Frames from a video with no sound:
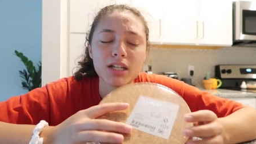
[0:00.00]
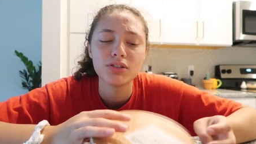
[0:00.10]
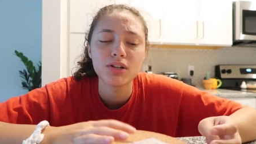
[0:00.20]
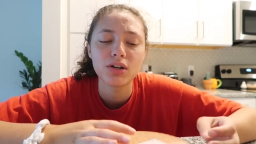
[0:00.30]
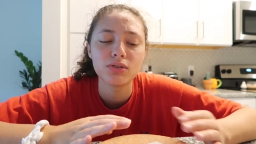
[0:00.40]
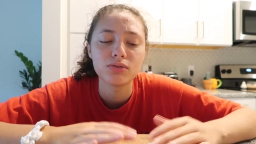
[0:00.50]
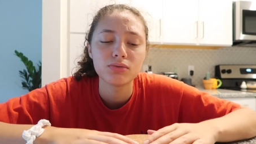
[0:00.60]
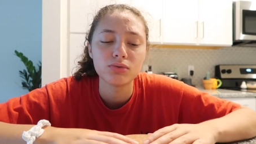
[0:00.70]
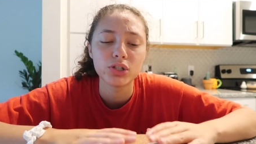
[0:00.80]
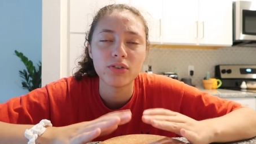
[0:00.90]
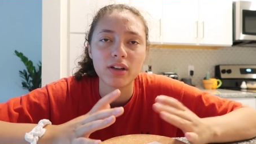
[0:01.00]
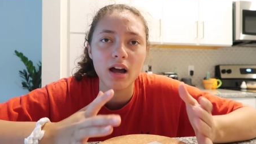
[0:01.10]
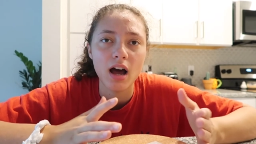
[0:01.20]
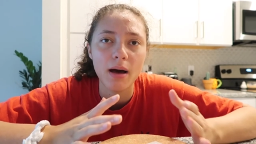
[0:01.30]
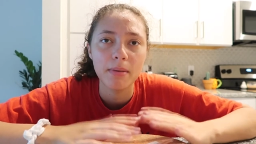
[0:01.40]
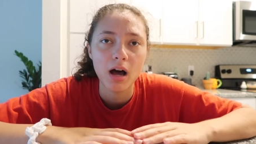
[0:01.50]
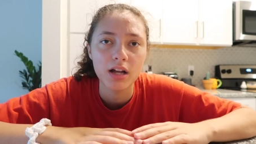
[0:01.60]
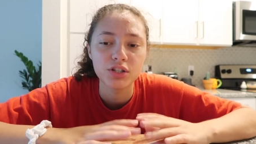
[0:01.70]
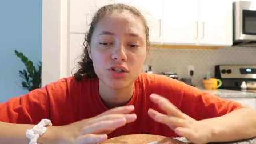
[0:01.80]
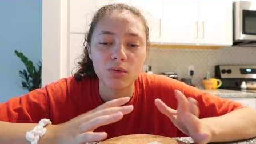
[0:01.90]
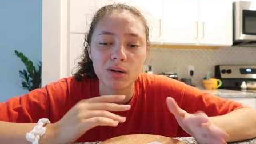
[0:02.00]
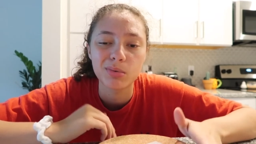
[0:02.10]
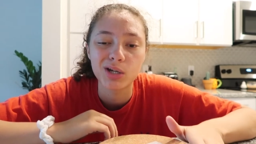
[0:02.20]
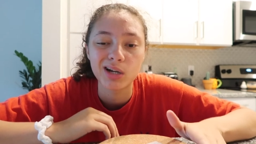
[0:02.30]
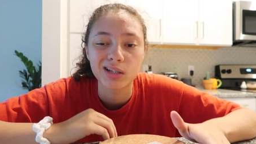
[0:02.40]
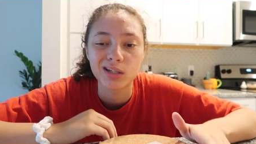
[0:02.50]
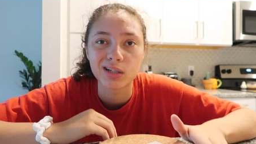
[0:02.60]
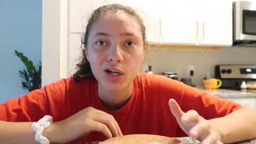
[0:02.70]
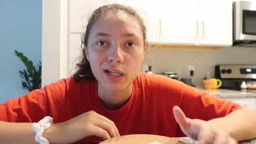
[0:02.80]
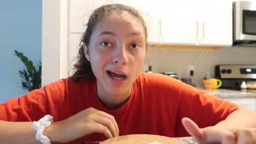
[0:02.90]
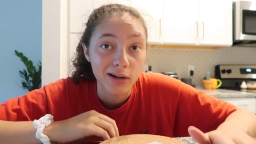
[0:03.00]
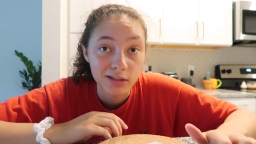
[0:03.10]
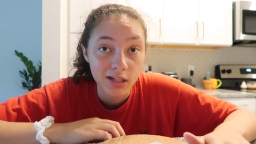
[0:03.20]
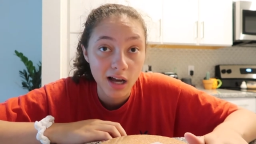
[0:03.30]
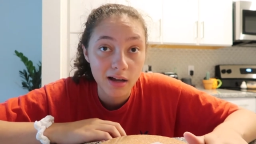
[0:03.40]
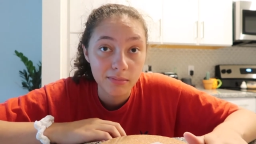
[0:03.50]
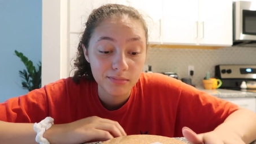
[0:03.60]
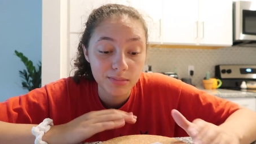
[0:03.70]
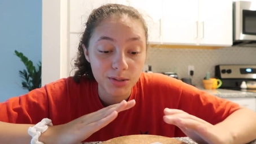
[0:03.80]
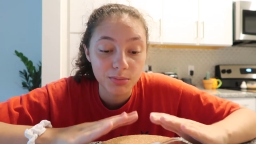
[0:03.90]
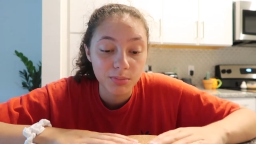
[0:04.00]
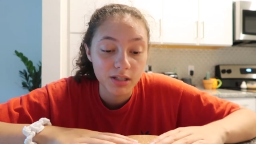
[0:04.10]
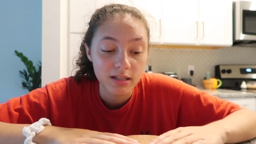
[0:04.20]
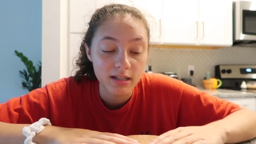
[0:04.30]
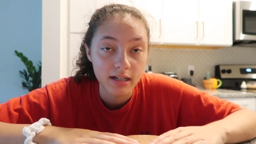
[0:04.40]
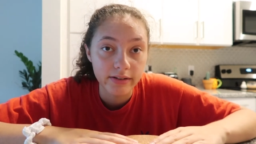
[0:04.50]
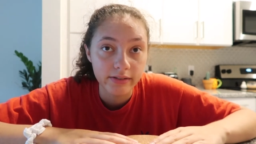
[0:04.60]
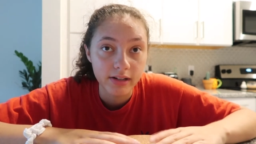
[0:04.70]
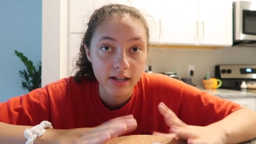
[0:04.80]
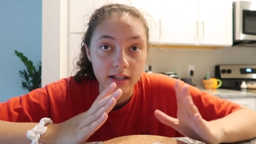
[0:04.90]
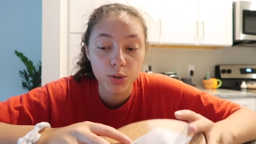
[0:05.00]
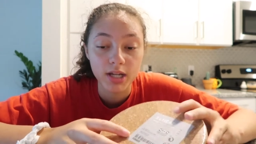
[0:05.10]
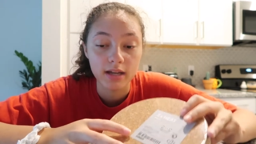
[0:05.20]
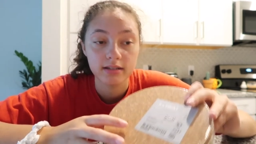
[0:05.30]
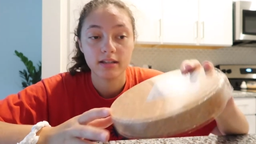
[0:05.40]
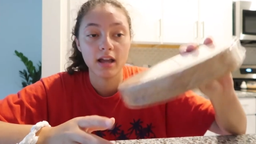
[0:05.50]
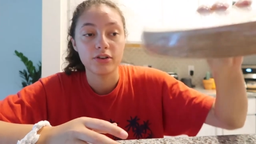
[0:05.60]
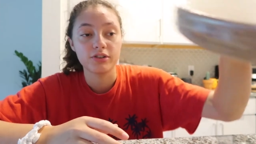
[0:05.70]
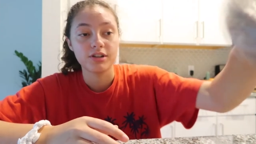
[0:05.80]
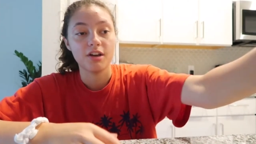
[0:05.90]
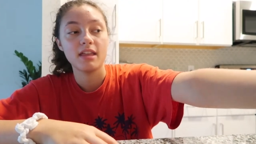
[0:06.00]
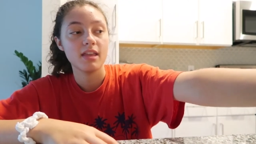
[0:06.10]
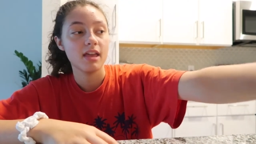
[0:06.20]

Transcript: Like you know when you have like a hot pot and you don't want to put it on the on the countertop, so you put this down and it protects the countertop. And